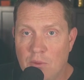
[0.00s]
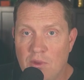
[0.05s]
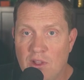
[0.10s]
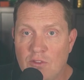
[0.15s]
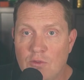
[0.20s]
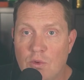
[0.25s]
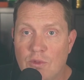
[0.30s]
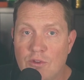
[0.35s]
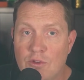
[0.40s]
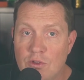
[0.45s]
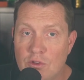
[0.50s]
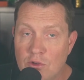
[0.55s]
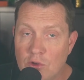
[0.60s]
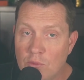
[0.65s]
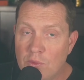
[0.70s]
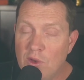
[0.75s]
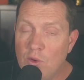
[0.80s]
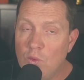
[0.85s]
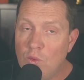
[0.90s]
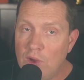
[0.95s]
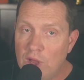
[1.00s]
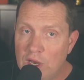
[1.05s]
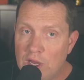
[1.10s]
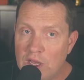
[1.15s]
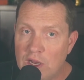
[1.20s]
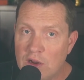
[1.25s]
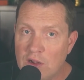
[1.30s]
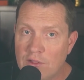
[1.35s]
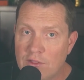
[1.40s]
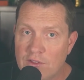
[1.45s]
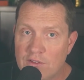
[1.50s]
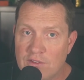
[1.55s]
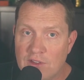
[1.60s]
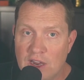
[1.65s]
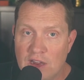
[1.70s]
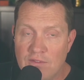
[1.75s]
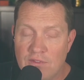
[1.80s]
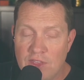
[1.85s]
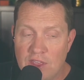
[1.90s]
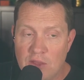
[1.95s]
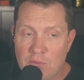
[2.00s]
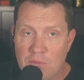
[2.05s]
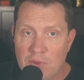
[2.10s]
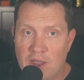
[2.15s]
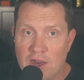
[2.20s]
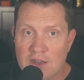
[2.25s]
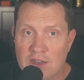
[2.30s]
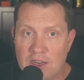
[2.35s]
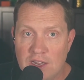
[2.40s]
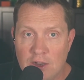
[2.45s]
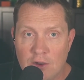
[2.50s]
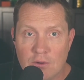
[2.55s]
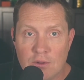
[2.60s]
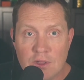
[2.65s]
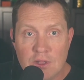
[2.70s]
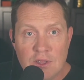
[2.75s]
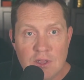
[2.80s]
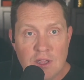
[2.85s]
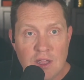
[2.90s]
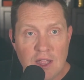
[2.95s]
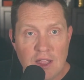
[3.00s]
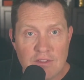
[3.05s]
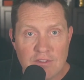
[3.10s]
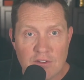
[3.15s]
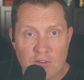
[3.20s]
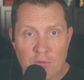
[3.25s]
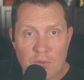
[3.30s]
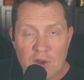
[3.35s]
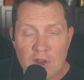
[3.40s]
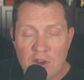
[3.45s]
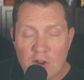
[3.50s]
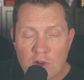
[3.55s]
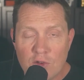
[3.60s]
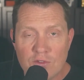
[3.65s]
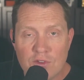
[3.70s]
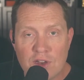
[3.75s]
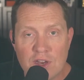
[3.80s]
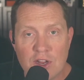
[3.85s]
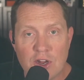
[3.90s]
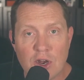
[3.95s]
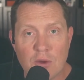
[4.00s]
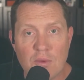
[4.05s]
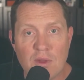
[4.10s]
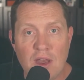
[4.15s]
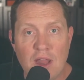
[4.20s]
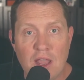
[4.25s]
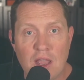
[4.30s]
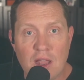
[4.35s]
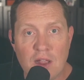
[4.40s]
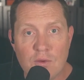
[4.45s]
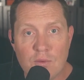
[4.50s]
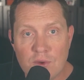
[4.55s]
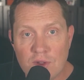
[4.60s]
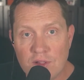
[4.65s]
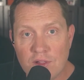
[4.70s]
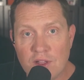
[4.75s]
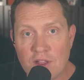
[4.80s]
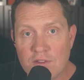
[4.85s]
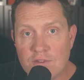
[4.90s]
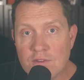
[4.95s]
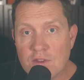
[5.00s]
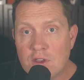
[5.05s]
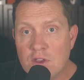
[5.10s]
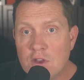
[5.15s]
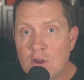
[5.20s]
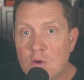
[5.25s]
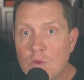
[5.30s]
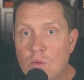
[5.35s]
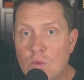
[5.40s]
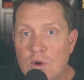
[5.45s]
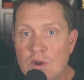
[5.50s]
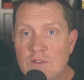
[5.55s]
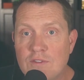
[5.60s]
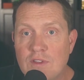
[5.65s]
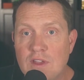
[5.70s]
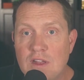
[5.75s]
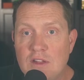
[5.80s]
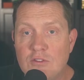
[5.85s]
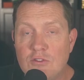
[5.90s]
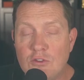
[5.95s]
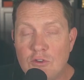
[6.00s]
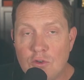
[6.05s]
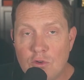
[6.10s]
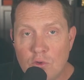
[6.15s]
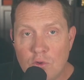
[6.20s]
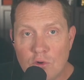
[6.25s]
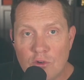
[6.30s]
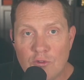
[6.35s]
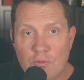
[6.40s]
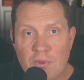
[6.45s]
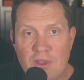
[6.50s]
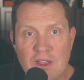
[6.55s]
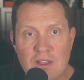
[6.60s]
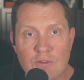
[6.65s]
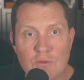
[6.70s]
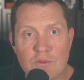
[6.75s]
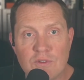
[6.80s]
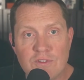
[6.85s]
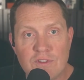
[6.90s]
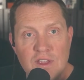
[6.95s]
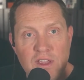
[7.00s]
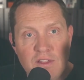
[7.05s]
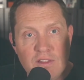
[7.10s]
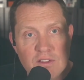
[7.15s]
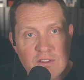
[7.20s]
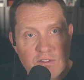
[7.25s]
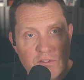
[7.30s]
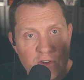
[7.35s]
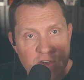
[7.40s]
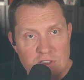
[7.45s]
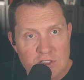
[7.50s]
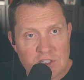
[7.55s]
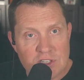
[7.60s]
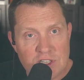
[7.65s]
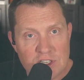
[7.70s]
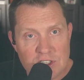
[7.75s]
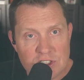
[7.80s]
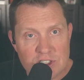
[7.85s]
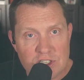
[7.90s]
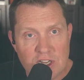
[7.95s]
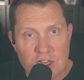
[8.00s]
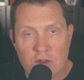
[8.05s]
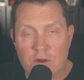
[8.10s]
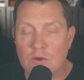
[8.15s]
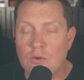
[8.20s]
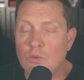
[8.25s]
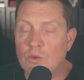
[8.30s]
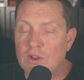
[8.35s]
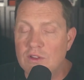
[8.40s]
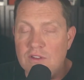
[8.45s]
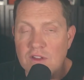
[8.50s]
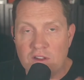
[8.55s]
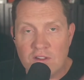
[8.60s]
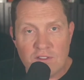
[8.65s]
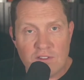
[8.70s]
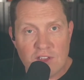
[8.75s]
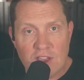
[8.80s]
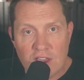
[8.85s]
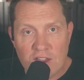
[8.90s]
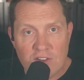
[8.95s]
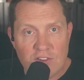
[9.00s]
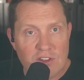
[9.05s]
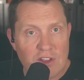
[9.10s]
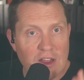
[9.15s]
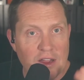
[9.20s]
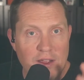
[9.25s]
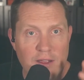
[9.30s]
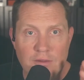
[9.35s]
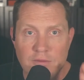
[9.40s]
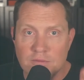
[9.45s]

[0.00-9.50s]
it's whether you'll be winning on the side of the impact. Now, as everybody knows on here, I'm an AI realist. We're seeing tools because we're seeing this start to niche down. We didn't see AGI.